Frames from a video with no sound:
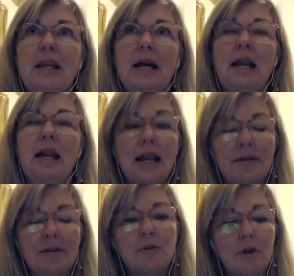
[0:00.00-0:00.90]

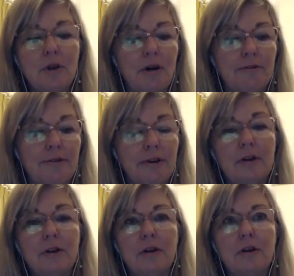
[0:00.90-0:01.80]
level of
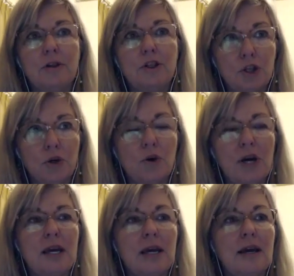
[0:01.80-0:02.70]

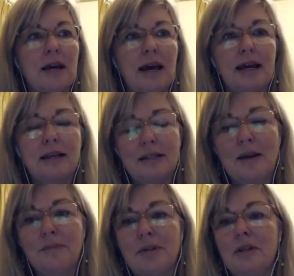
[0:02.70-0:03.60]
joy,
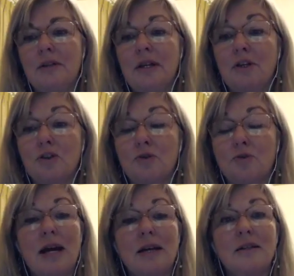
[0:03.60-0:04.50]
acceptance and
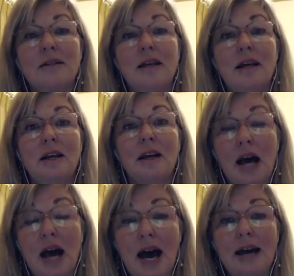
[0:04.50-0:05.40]
trust in
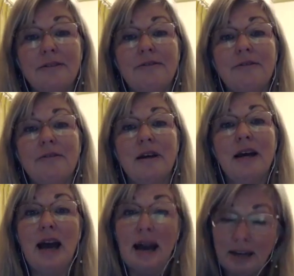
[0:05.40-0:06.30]
life
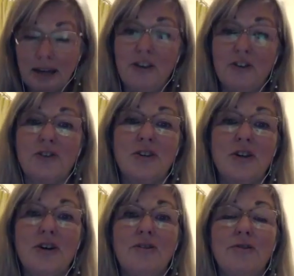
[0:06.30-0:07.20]
and in
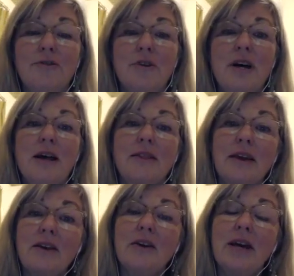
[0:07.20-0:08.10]
yourself that
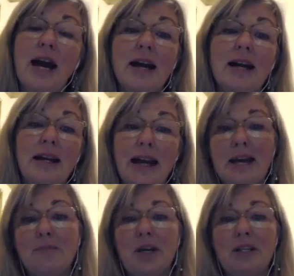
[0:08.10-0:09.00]
you can't
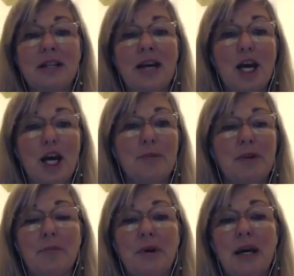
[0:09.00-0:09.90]
get by staying up
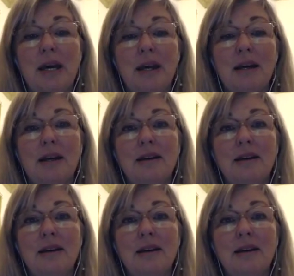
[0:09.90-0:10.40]
at the peak.